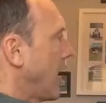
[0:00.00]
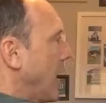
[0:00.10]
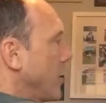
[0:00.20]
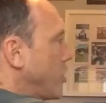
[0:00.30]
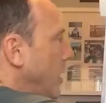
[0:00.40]
that
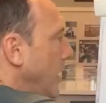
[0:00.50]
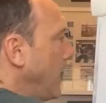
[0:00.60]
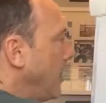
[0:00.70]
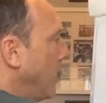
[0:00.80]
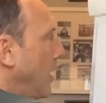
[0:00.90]

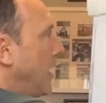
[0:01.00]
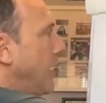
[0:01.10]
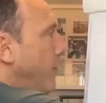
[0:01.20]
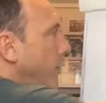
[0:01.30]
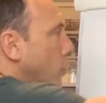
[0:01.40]
actually
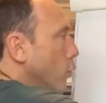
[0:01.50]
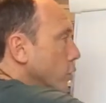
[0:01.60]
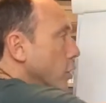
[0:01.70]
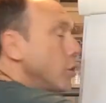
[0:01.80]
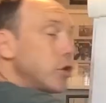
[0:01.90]
lift
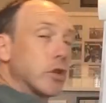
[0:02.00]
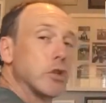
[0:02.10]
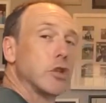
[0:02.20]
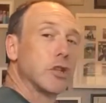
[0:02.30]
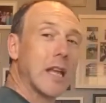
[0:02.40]
force
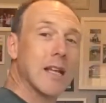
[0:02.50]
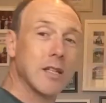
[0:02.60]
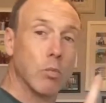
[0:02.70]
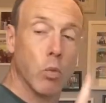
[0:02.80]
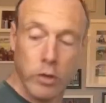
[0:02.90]
doesn't just
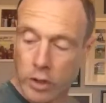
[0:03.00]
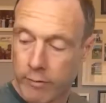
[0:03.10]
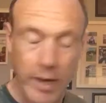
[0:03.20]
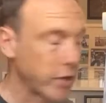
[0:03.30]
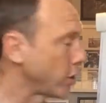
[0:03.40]
act in one
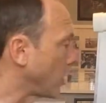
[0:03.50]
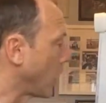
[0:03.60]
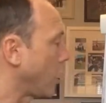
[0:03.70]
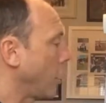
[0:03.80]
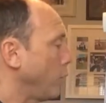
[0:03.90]
direction.
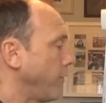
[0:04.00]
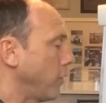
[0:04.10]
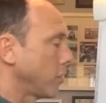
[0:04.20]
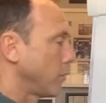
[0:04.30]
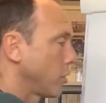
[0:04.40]
And I know we've
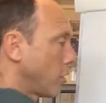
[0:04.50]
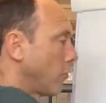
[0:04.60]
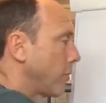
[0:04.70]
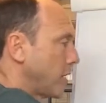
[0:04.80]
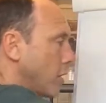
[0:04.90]
used, I'm just going
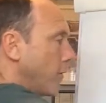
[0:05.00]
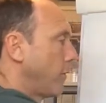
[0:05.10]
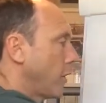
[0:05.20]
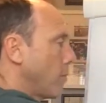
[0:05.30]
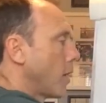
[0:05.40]
to rub this off
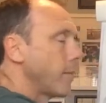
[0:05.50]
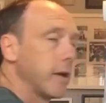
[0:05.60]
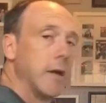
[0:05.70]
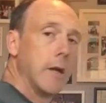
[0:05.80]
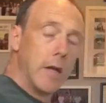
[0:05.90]
if you don't mind,
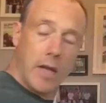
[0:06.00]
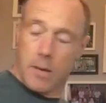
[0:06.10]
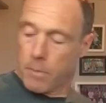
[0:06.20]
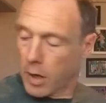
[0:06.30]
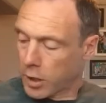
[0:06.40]
but
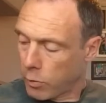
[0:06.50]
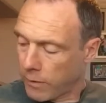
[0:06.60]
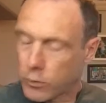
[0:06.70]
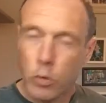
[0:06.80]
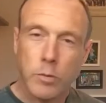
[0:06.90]
I know
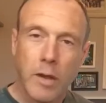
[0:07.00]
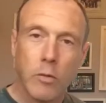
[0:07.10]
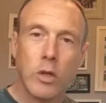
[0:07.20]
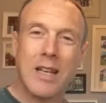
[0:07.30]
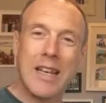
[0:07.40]
we've talked about
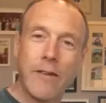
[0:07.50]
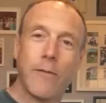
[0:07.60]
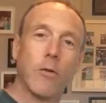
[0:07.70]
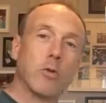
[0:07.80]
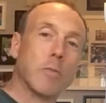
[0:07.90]
the word lift
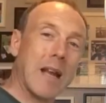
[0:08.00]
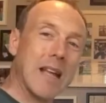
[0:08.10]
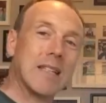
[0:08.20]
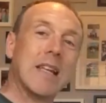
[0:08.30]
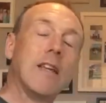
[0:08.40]
force, but actually